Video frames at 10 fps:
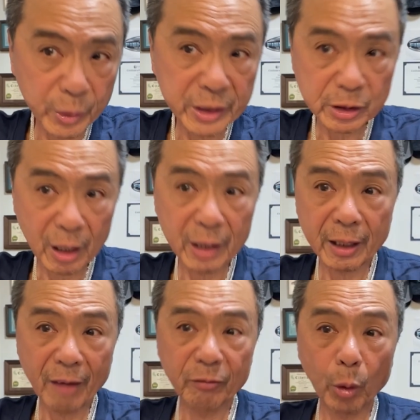We started
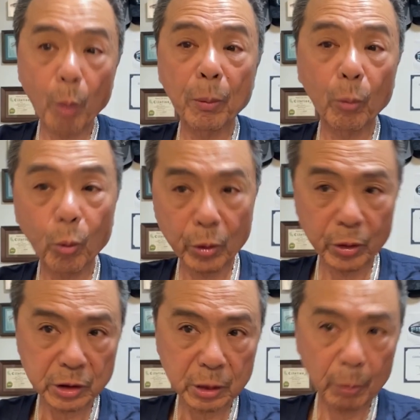having open water
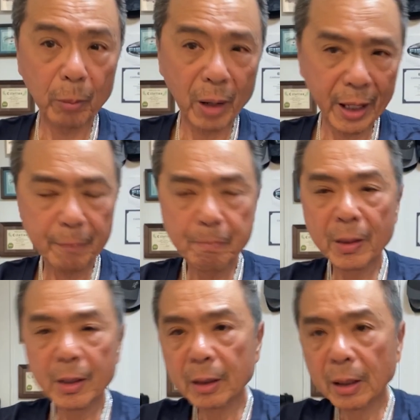on some of
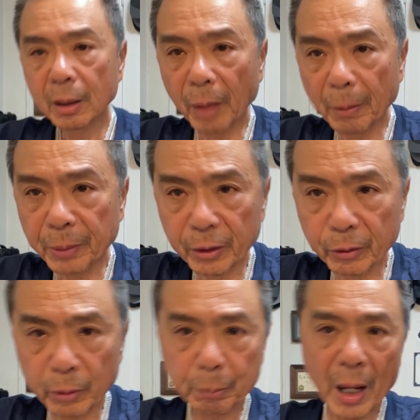my bigger
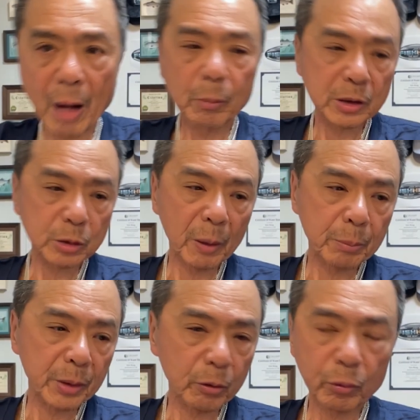impoundments, my
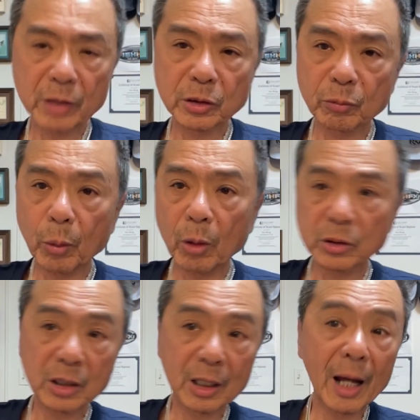bigger
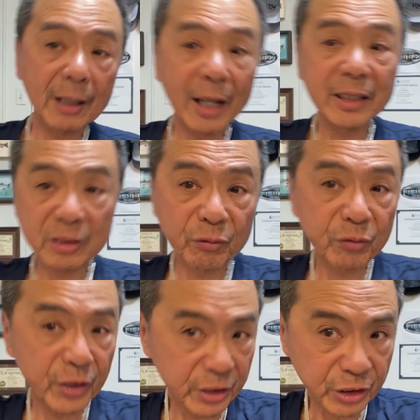reservoirs that I like to
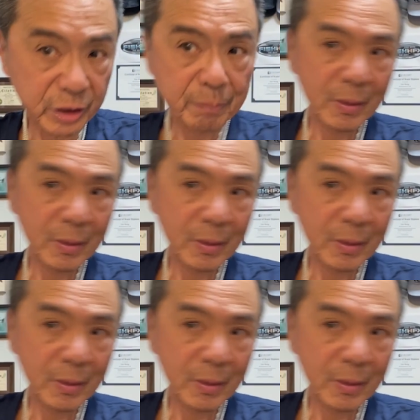fish.